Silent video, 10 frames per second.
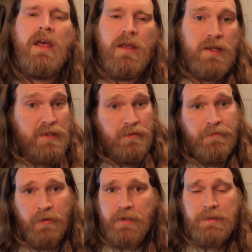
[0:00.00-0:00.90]
It's
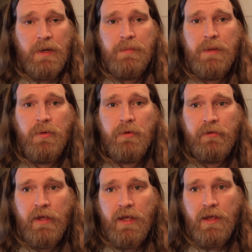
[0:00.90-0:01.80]
influenced by people
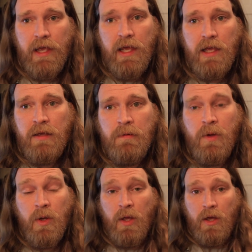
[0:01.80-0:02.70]
saying, hey,
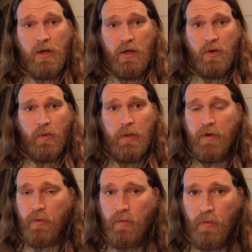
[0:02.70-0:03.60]
we
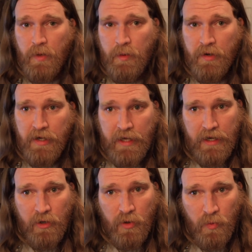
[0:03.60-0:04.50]
want an
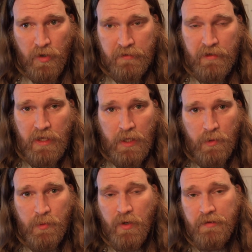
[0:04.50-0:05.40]
8-hour workday.
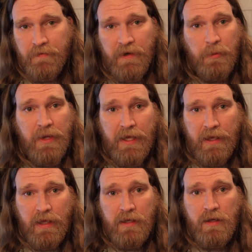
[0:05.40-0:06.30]
We want fair
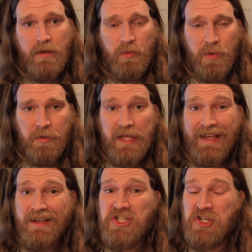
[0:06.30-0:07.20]
pay. We want to
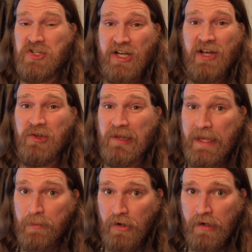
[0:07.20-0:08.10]
end child
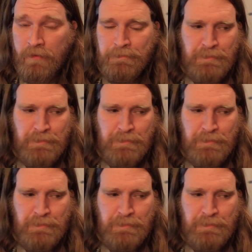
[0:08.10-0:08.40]
labor.